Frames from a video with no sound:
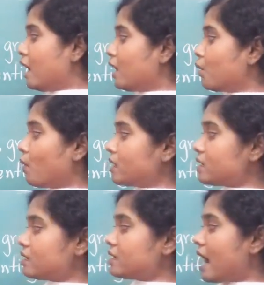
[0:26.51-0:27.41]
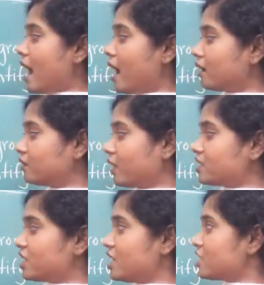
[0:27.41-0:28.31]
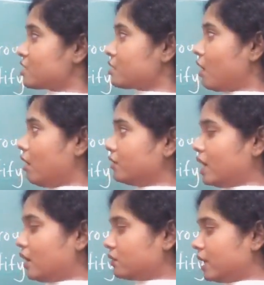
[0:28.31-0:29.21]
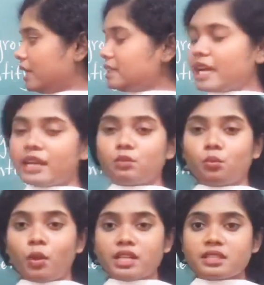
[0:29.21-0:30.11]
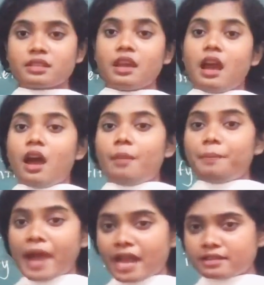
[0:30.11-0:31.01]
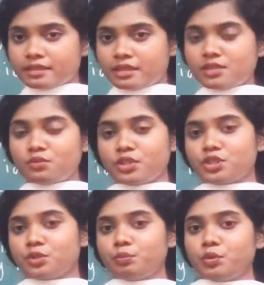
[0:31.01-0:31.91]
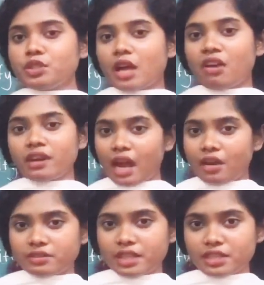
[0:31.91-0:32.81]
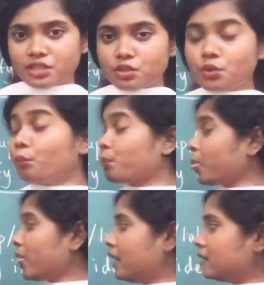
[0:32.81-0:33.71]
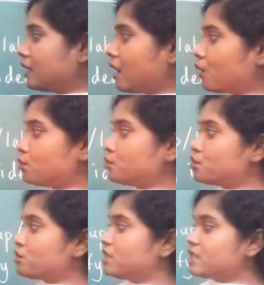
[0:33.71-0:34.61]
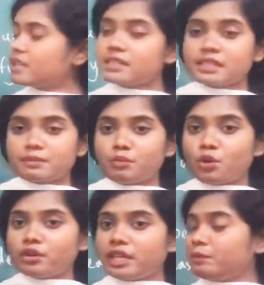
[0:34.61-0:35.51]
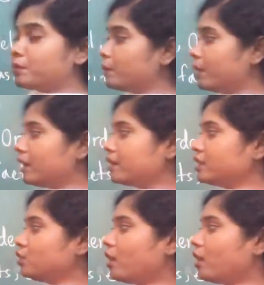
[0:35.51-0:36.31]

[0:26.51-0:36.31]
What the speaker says: what are the advantages of the outline, and what pattern we should put our outlines to. Now to discuss it more, in preparing you have